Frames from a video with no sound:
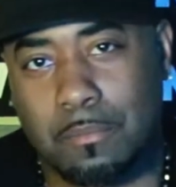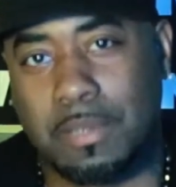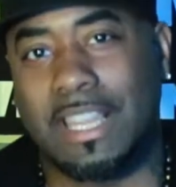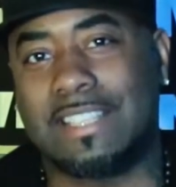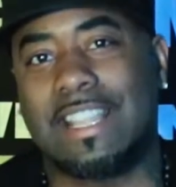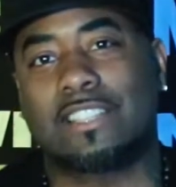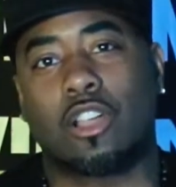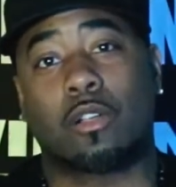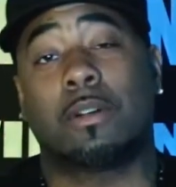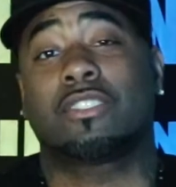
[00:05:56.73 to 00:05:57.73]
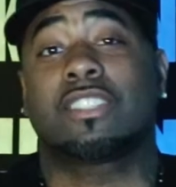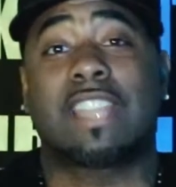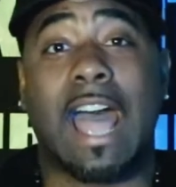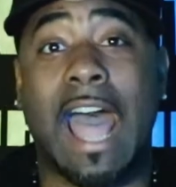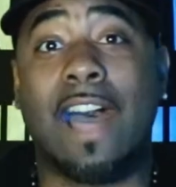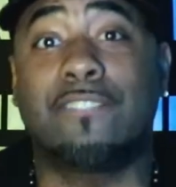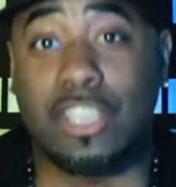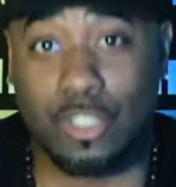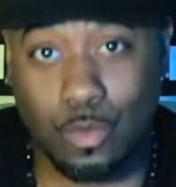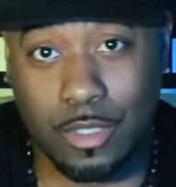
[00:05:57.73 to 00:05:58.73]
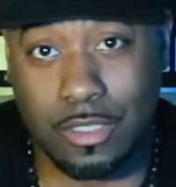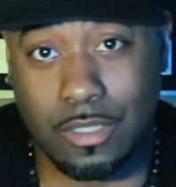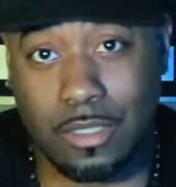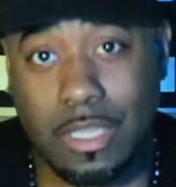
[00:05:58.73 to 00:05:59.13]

But let's not talk about just the obvious ones.